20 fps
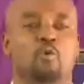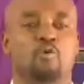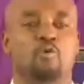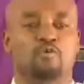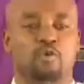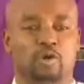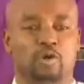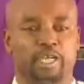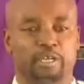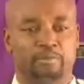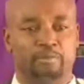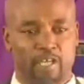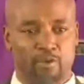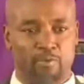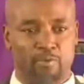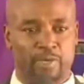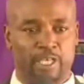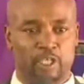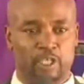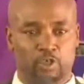for
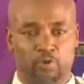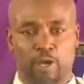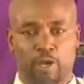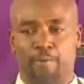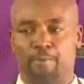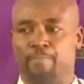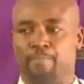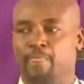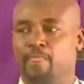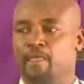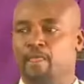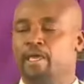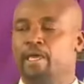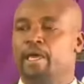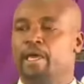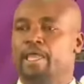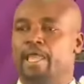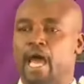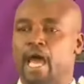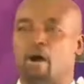development tour.
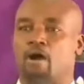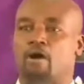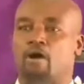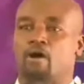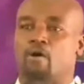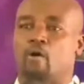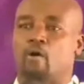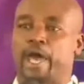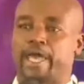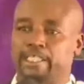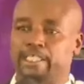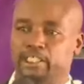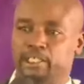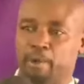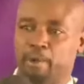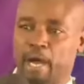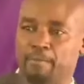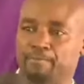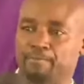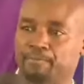Now, kwa
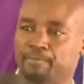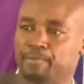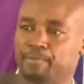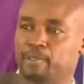heshima,